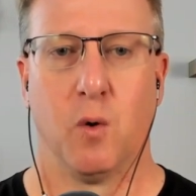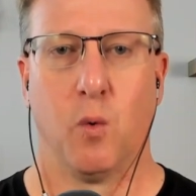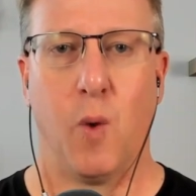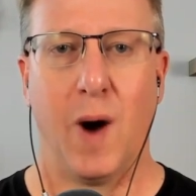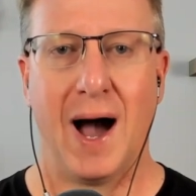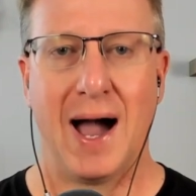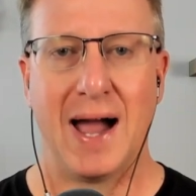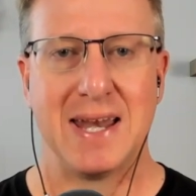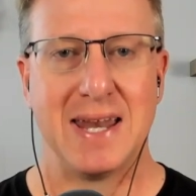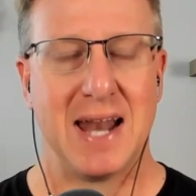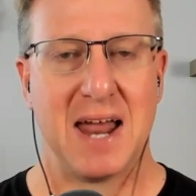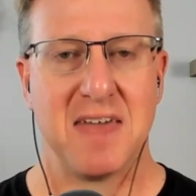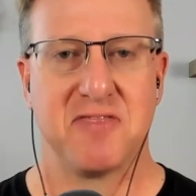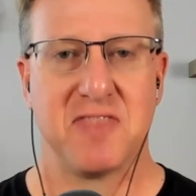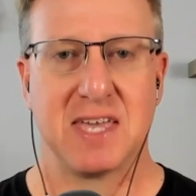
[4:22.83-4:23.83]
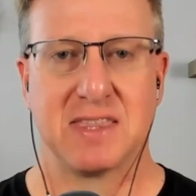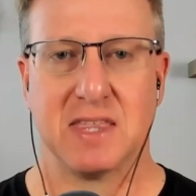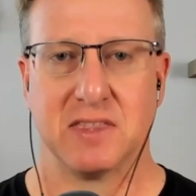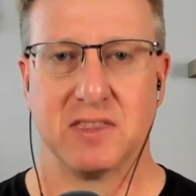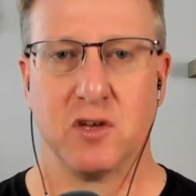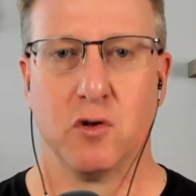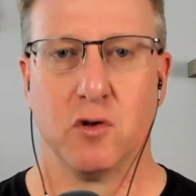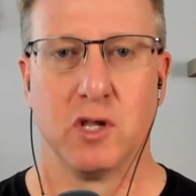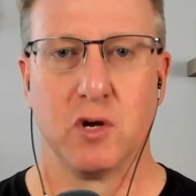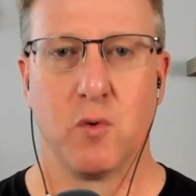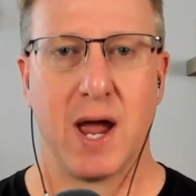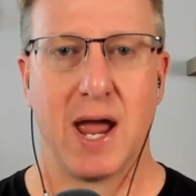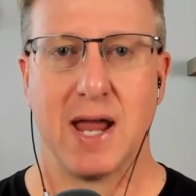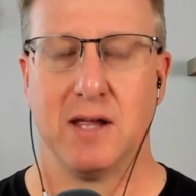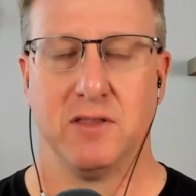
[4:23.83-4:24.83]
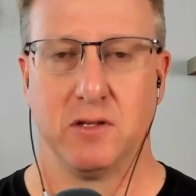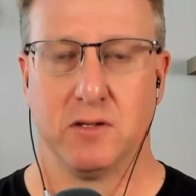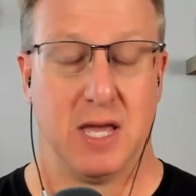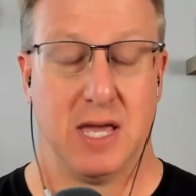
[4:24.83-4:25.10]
Why did I think that the only way and the,